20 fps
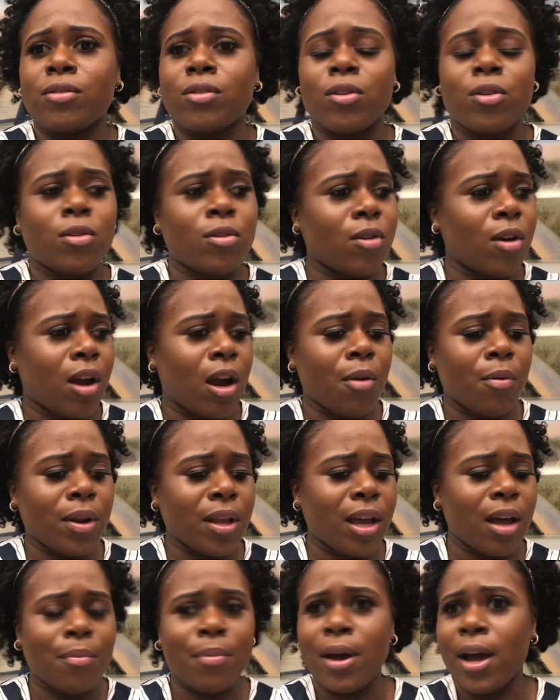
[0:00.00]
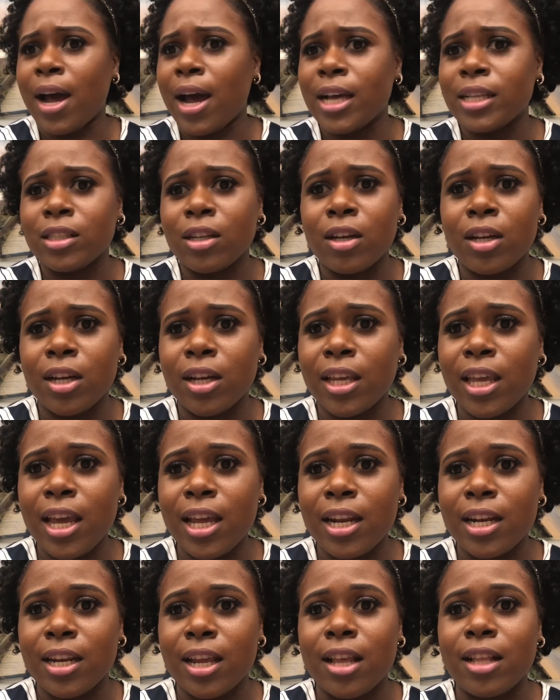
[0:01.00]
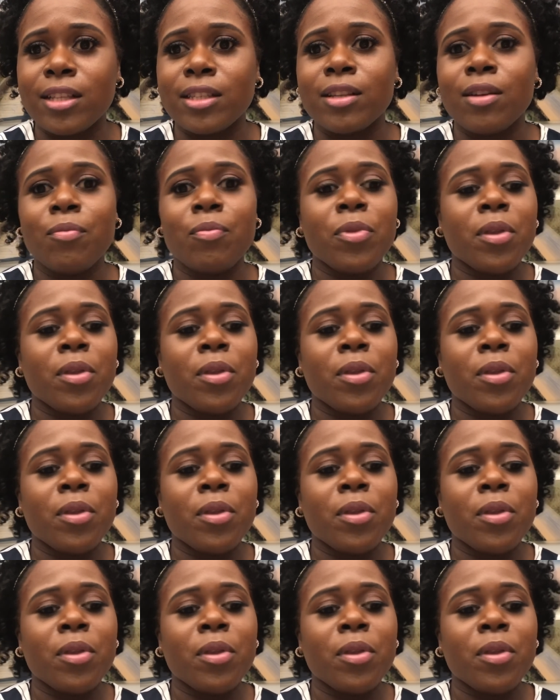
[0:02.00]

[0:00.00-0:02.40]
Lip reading: So I already got my eyes on good candidates.